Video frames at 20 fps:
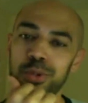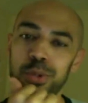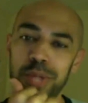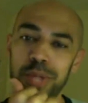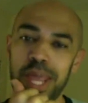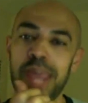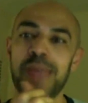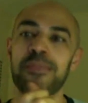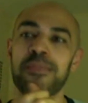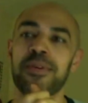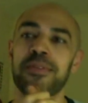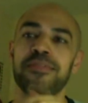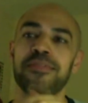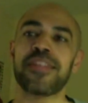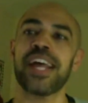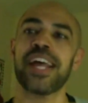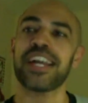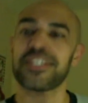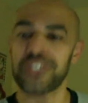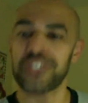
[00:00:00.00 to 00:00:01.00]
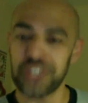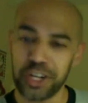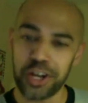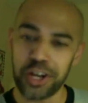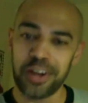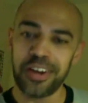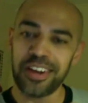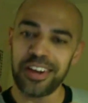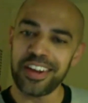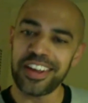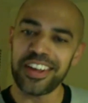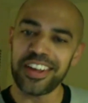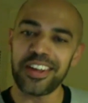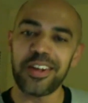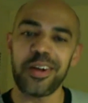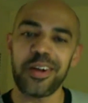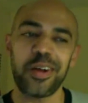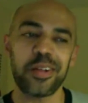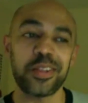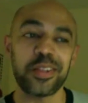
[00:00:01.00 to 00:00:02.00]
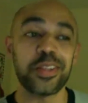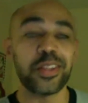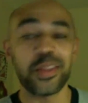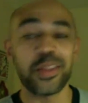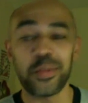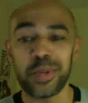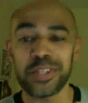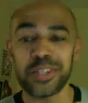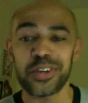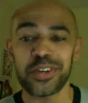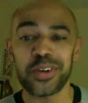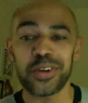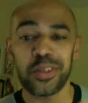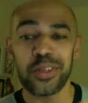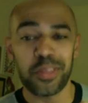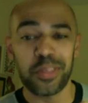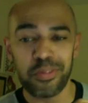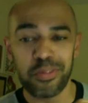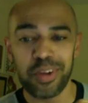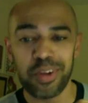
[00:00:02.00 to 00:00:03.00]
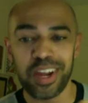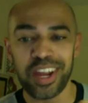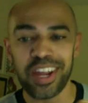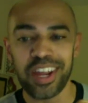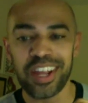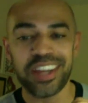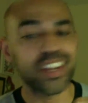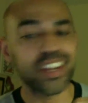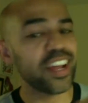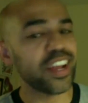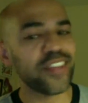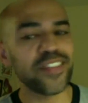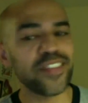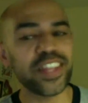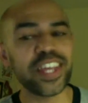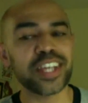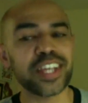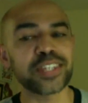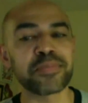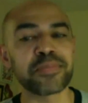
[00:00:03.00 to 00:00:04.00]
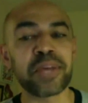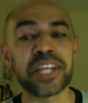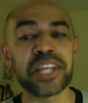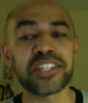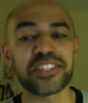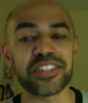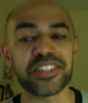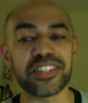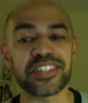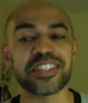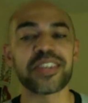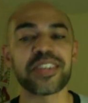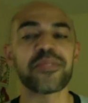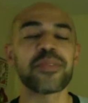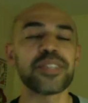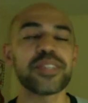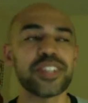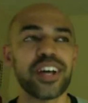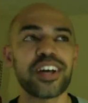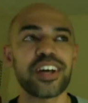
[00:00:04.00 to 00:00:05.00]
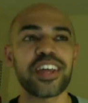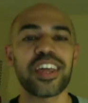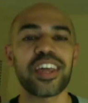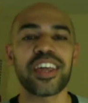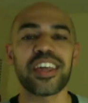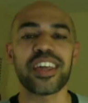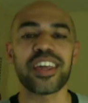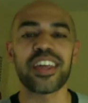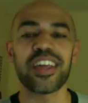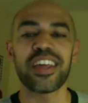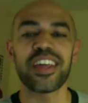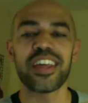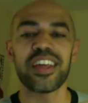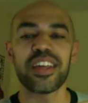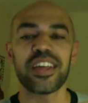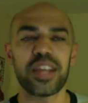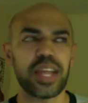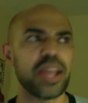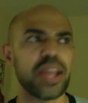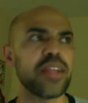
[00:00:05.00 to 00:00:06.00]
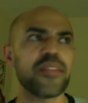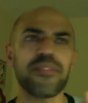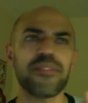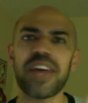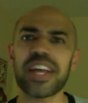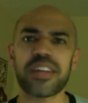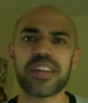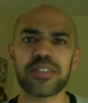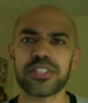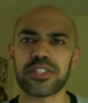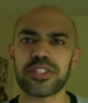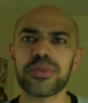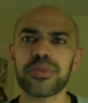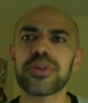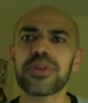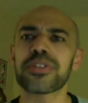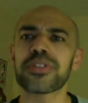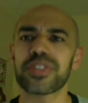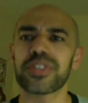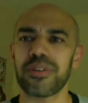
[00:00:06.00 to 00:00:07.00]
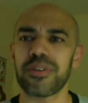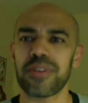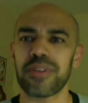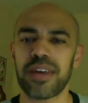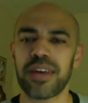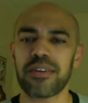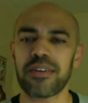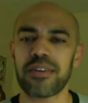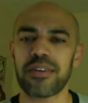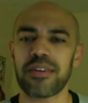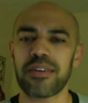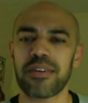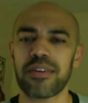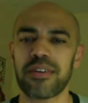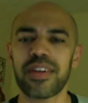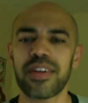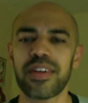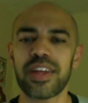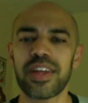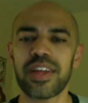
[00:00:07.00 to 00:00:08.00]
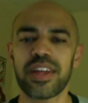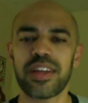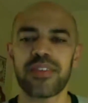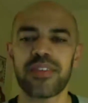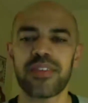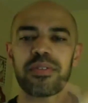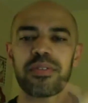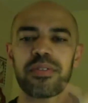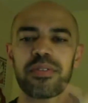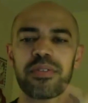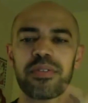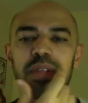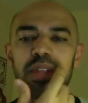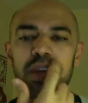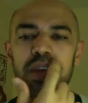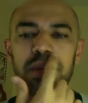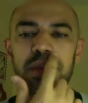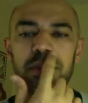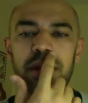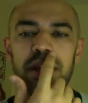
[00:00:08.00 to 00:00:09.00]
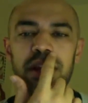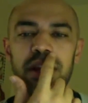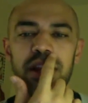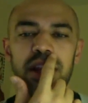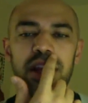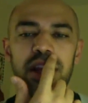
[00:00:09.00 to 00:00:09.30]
game of last year called The Witcher 3. Not even the expansions. We're talking, in fact, it's 2 years ago now, if you really think about it.